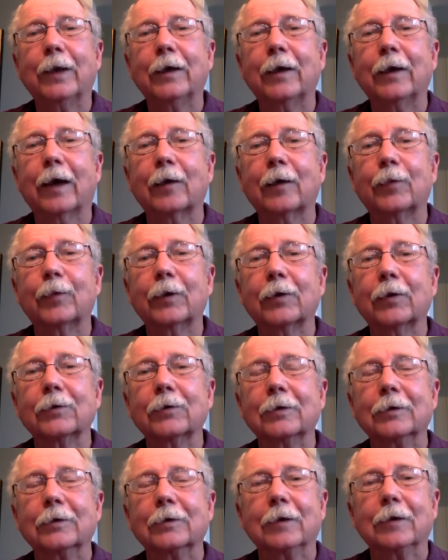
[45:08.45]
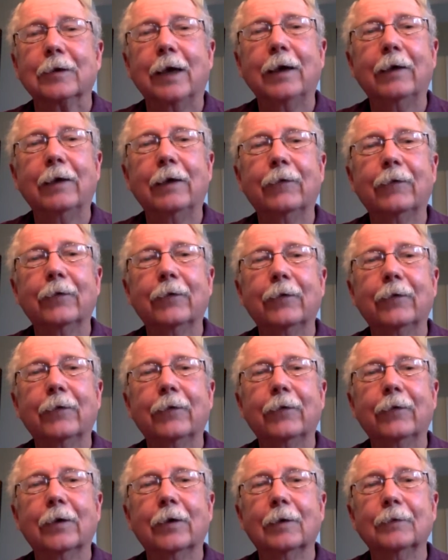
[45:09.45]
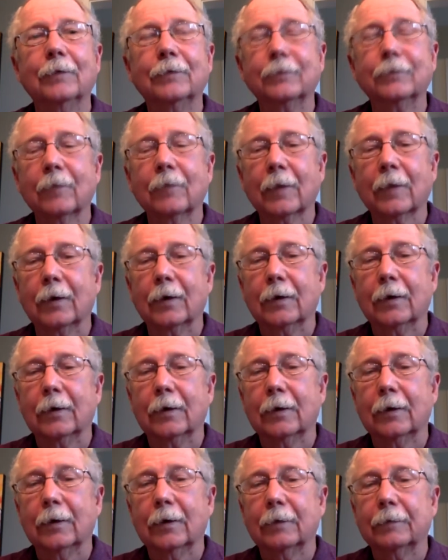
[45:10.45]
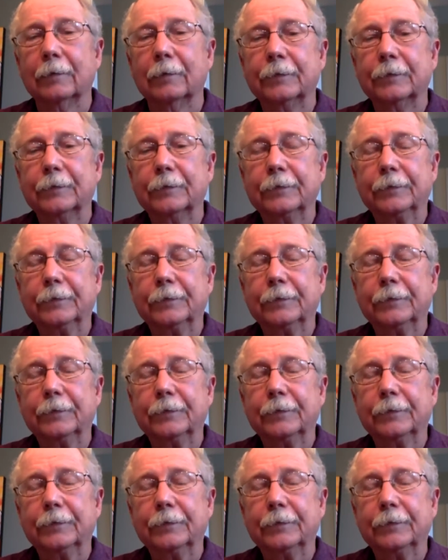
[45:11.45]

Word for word: caterpillars as a native um, um,